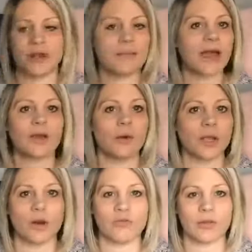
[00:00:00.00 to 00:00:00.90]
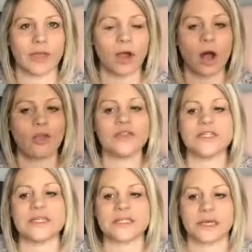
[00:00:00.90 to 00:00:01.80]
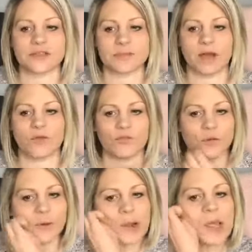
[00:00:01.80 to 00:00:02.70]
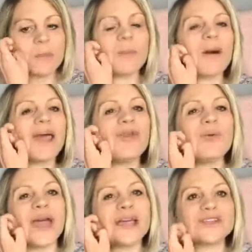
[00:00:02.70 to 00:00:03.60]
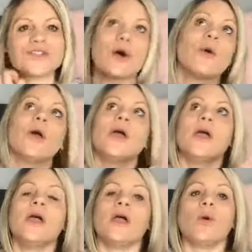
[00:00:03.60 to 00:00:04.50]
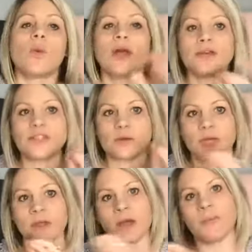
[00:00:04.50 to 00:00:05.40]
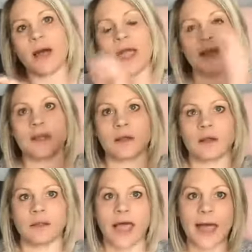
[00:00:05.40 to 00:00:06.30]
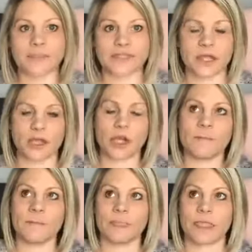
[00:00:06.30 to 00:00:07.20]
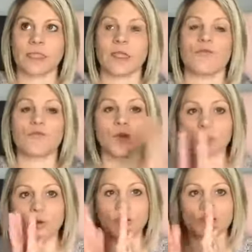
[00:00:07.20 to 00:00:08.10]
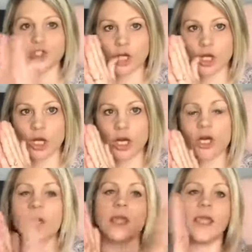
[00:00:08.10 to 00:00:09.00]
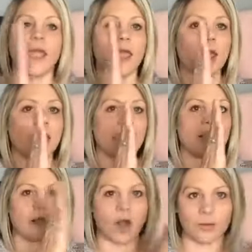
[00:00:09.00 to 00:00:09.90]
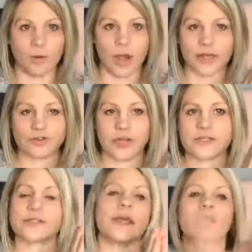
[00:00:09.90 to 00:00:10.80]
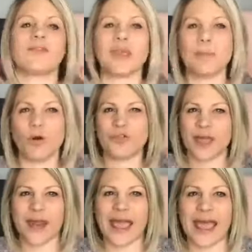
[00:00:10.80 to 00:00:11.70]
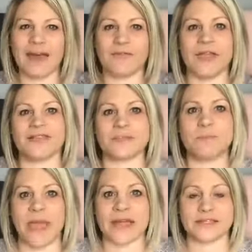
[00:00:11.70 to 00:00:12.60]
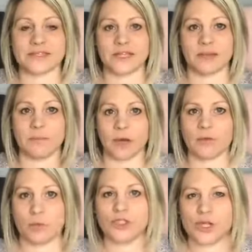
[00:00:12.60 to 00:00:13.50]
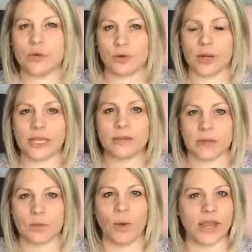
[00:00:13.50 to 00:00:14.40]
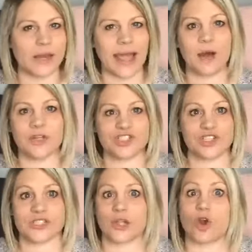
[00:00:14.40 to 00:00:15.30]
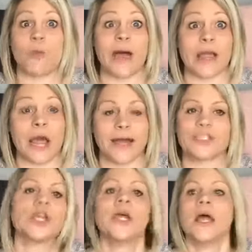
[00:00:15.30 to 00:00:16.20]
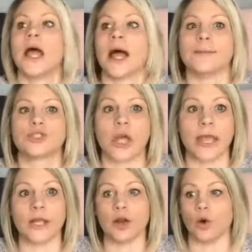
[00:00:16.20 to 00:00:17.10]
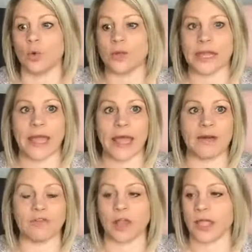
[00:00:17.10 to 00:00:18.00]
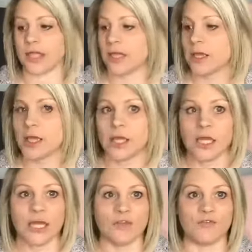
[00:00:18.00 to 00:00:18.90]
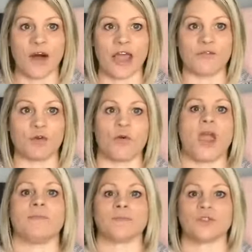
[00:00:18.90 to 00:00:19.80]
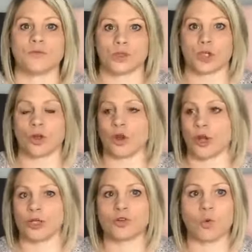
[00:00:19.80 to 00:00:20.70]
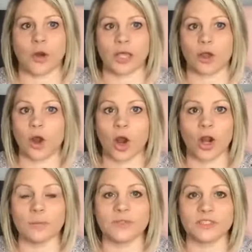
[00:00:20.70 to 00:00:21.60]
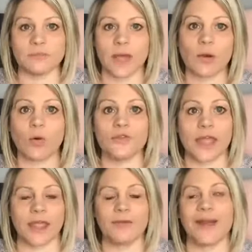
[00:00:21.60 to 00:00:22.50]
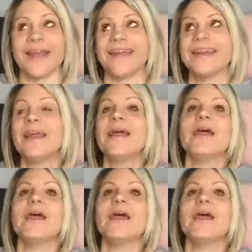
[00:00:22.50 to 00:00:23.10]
and I'm not going over like all the details about fruit. But by the way, so we also can combine and collapse like fruit, sugar, and carbohydrates. Like, they both kind of have like this bad stigma. Would you agree? Like right now, it's just like, oh my gosh, I'm trying to only have like 5 grams of sugar and 20 carbs in my whole day, right?